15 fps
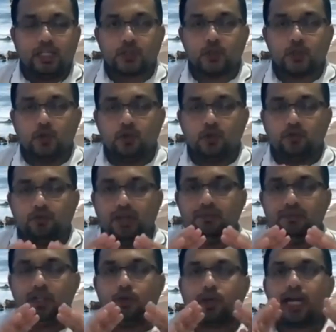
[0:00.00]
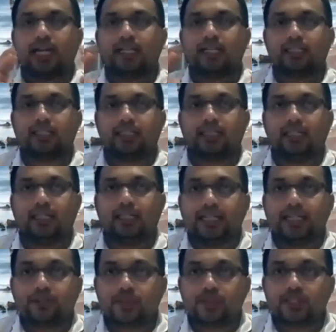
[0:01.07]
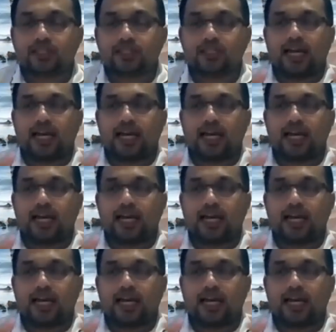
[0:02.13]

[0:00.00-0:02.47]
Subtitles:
So when we look at the literature,